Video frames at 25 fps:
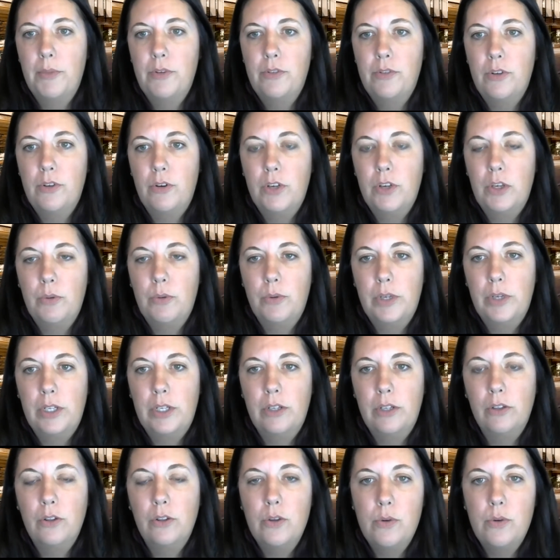So you
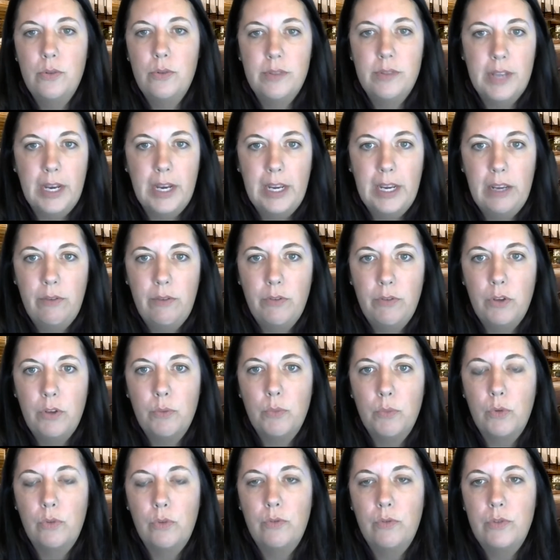would lose that if
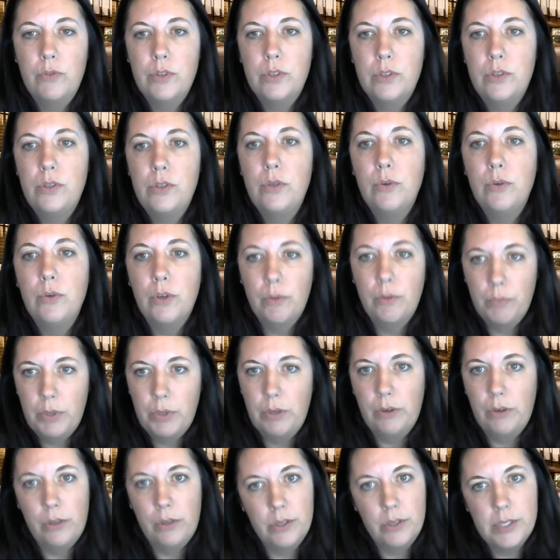you moved to
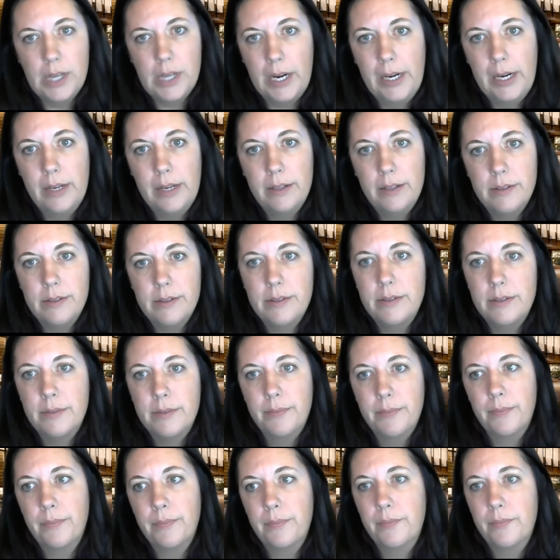computer
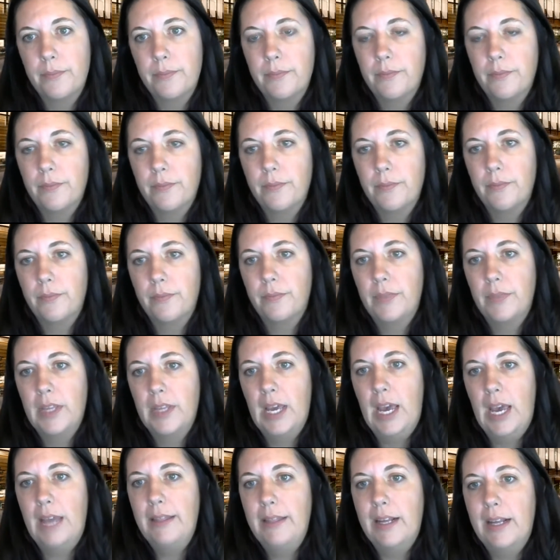science.
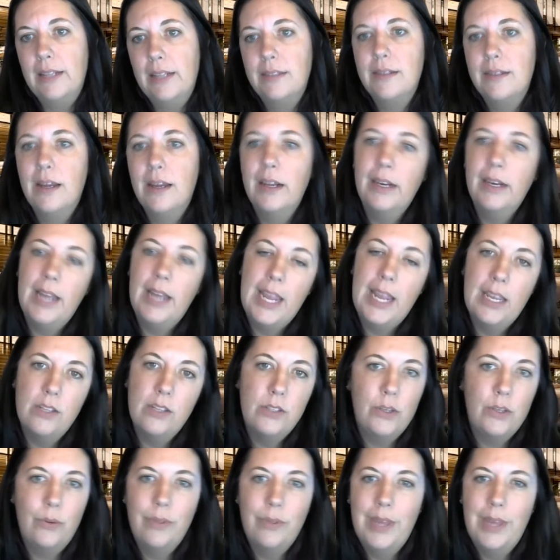And that's not an
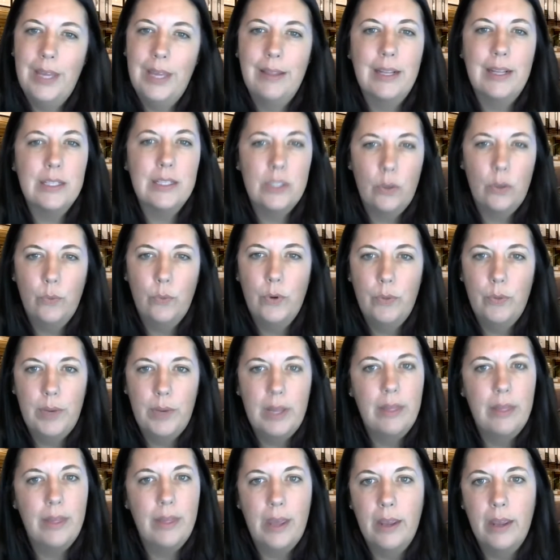ASU thing, that's a
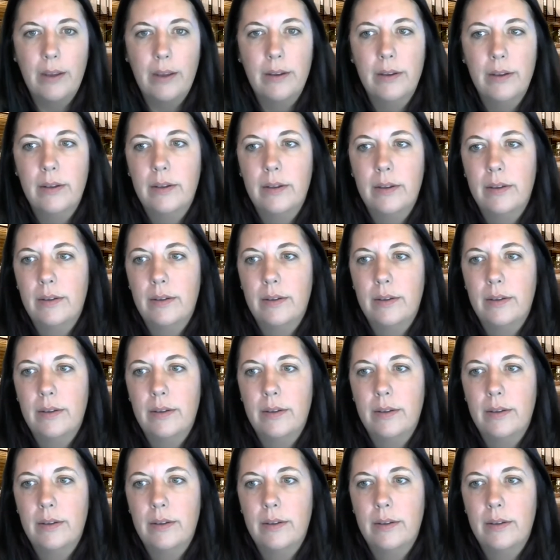WUI thing.